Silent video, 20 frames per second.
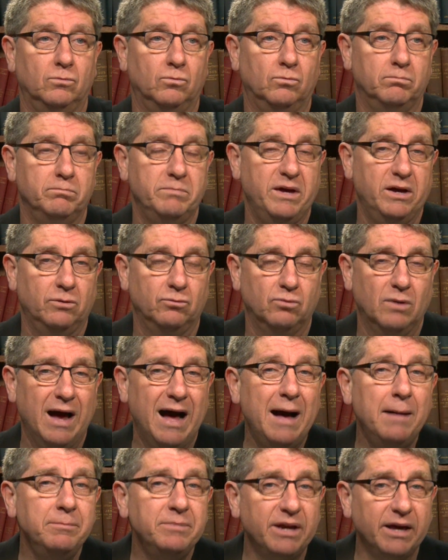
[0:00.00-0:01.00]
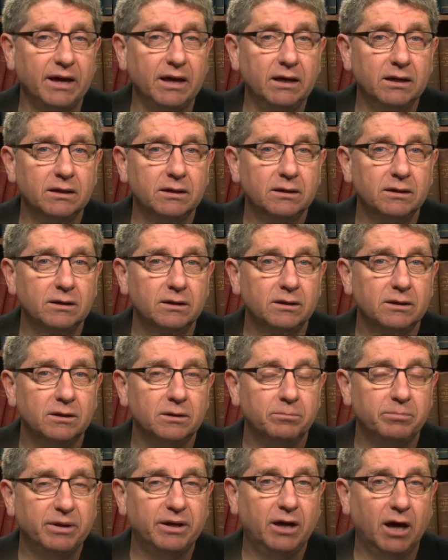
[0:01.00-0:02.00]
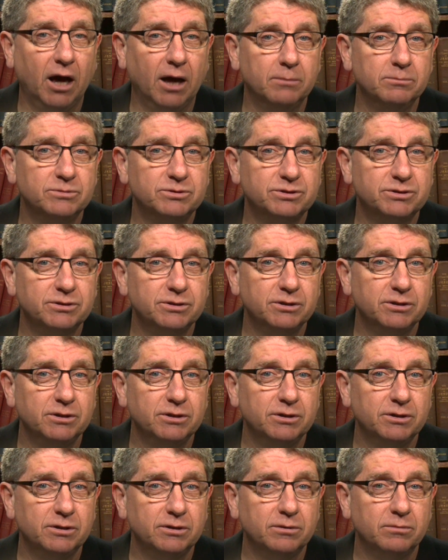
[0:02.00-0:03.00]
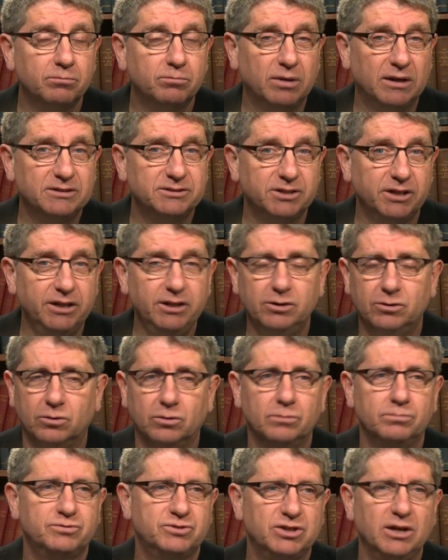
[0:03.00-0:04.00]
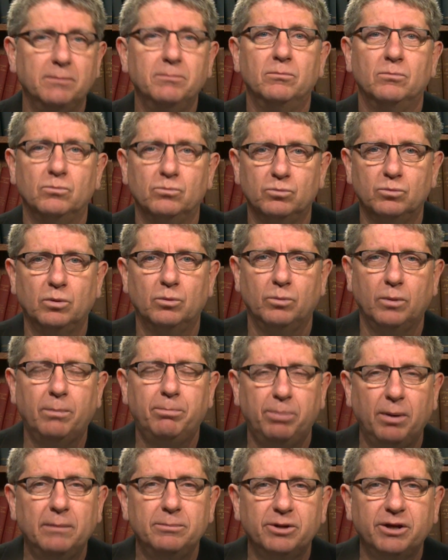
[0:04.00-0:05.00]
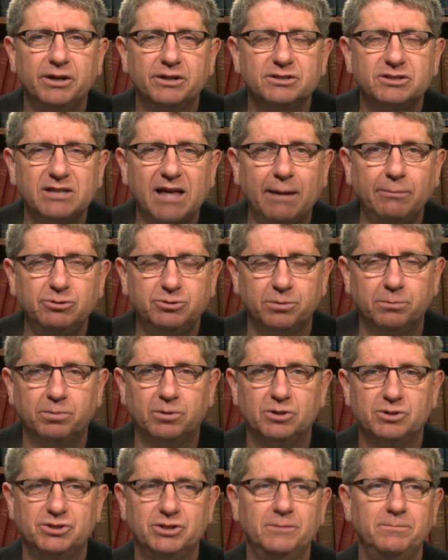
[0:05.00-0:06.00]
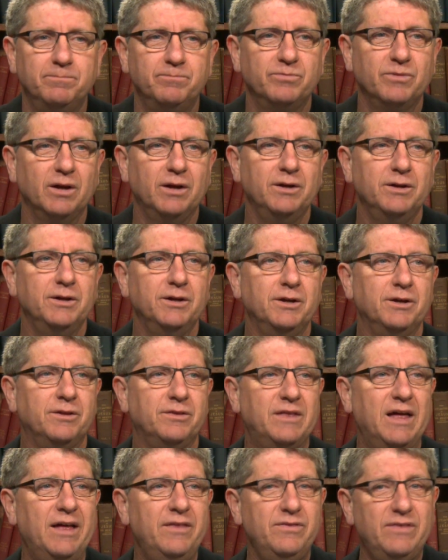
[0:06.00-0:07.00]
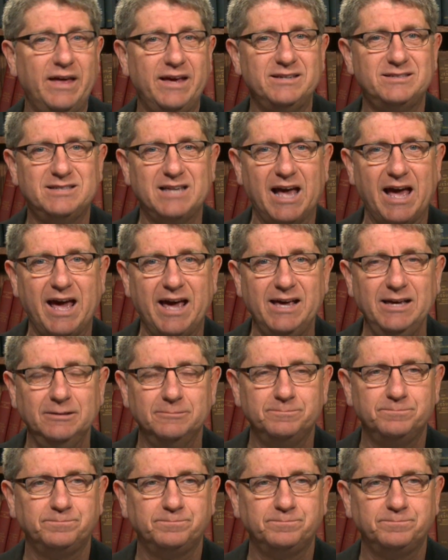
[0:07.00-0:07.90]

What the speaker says: Mitt Romney becomes president or some Republican establishment person, then they say,